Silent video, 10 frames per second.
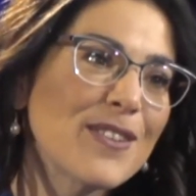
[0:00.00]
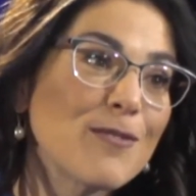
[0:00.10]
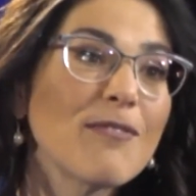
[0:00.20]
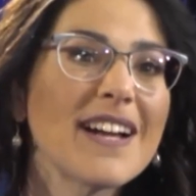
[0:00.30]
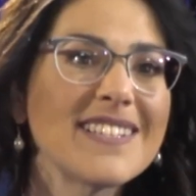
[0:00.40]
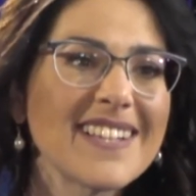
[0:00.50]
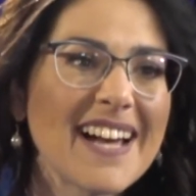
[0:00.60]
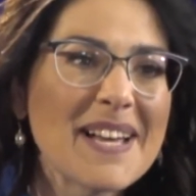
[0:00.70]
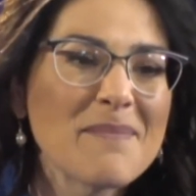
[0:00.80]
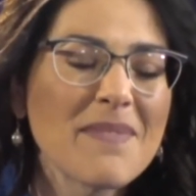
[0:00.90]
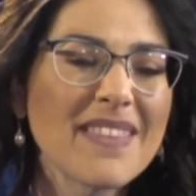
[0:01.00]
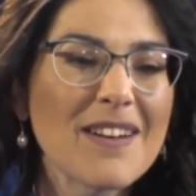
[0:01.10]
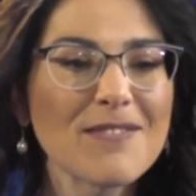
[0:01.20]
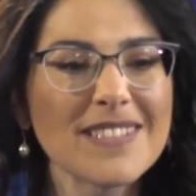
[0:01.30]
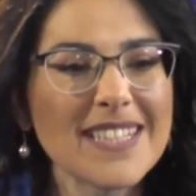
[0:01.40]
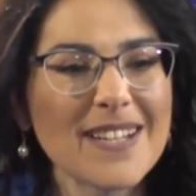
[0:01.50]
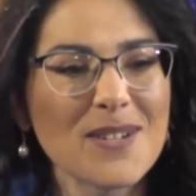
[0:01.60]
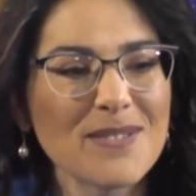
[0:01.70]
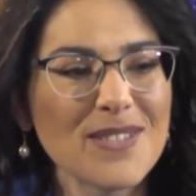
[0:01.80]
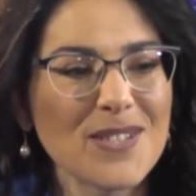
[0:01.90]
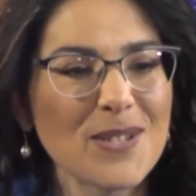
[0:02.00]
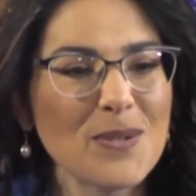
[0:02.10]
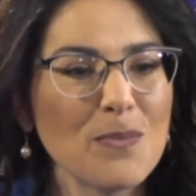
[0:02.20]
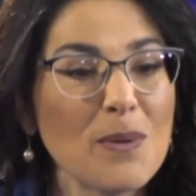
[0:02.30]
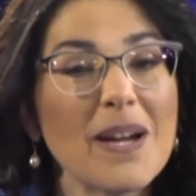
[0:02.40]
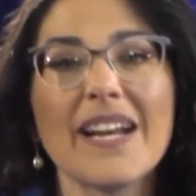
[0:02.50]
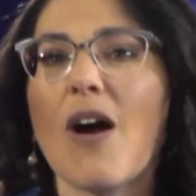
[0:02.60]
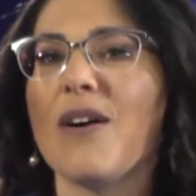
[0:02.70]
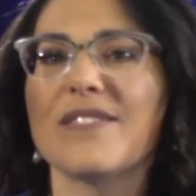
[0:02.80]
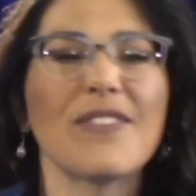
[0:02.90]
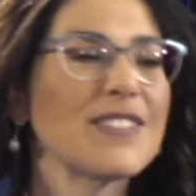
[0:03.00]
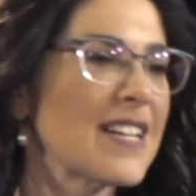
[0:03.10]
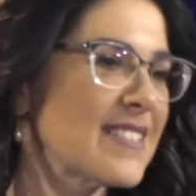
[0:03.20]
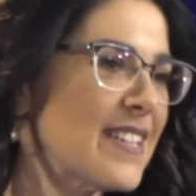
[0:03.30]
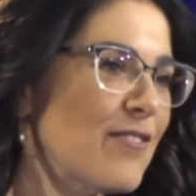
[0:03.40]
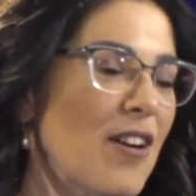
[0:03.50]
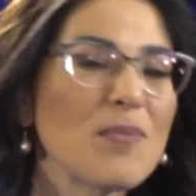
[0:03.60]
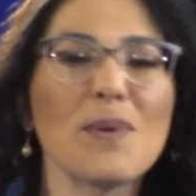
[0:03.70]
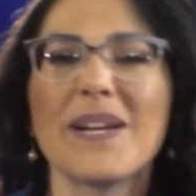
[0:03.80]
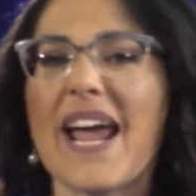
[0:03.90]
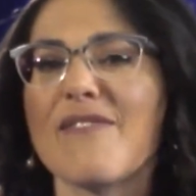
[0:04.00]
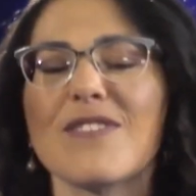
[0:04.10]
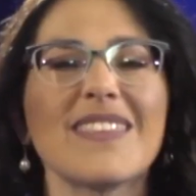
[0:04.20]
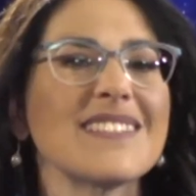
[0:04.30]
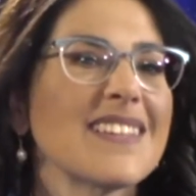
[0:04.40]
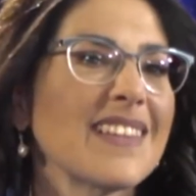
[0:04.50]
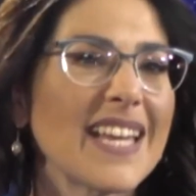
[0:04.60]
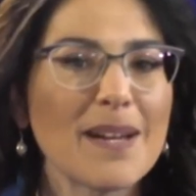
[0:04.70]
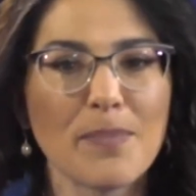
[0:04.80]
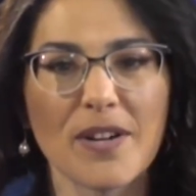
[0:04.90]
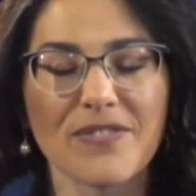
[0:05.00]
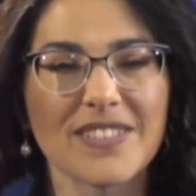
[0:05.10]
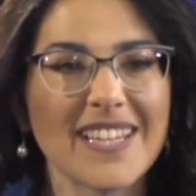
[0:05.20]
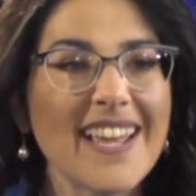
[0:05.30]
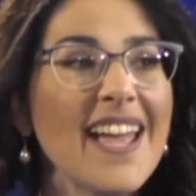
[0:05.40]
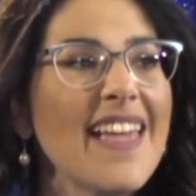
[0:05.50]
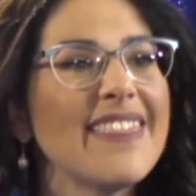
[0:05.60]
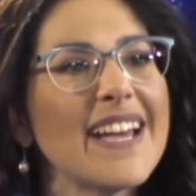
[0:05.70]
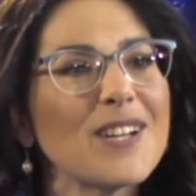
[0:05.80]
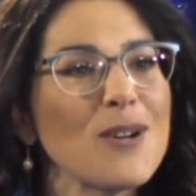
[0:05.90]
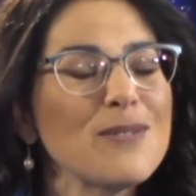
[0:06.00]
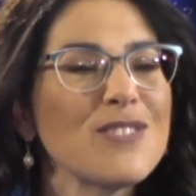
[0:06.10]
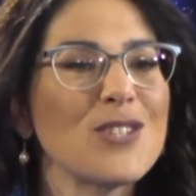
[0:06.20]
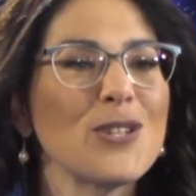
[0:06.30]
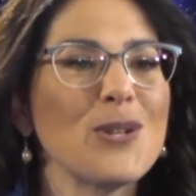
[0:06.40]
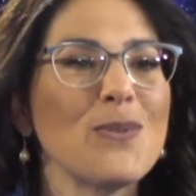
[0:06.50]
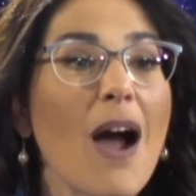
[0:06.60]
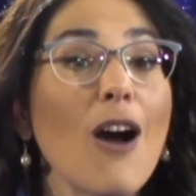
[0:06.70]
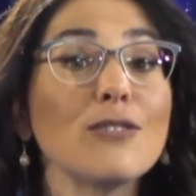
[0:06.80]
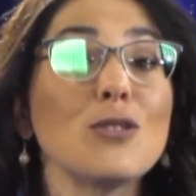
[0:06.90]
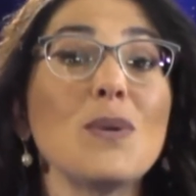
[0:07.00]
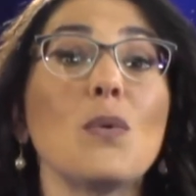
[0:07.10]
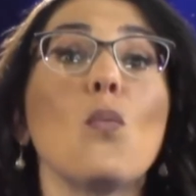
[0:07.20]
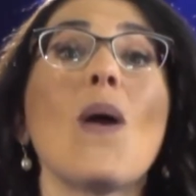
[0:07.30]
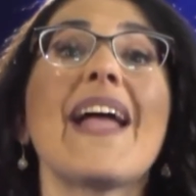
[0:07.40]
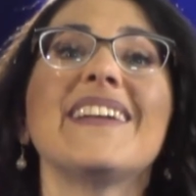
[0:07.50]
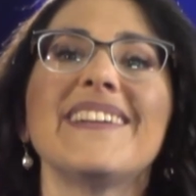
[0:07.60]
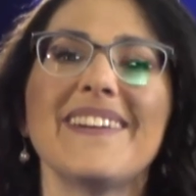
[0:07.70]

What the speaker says: the right time, that really goes to we want all of our ducks in a row. We want everything to line up perfectly. That goes to I'll do it when.